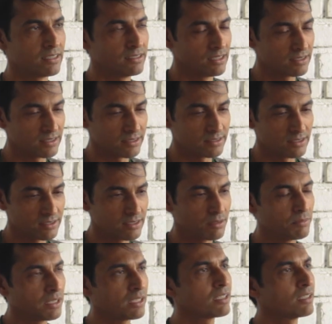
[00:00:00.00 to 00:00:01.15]
It does exist,
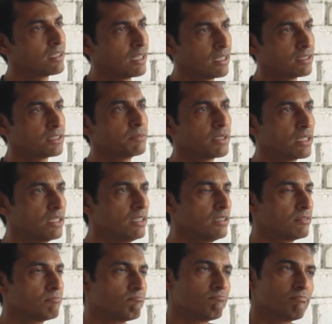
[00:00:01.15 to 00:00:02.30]
but ultimately,
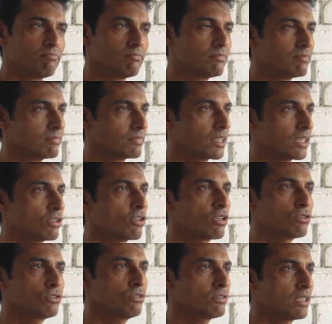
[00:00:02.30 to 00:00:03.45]
you got
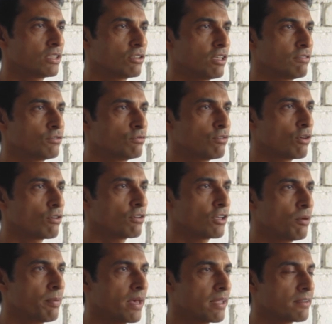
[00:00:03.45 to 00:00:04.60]
to choose and you have to follow
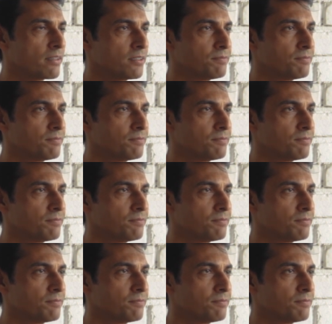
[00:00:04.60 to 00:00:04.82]
your path.